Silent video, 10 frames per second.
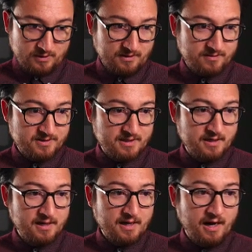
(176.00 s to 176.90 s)
worked
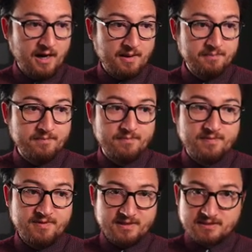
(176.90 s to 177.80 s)
obviously. Um,
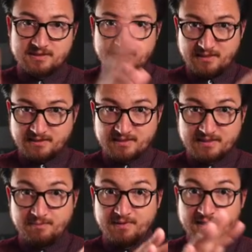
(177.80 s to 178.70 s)
this does the
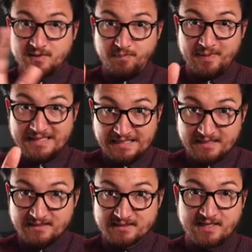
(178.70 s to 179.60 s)
same thing as B
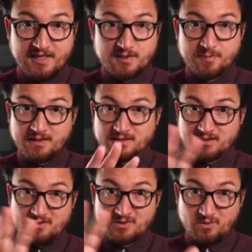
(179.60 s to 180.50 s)
in this case because
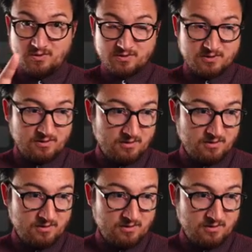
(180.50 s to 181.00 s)
underscores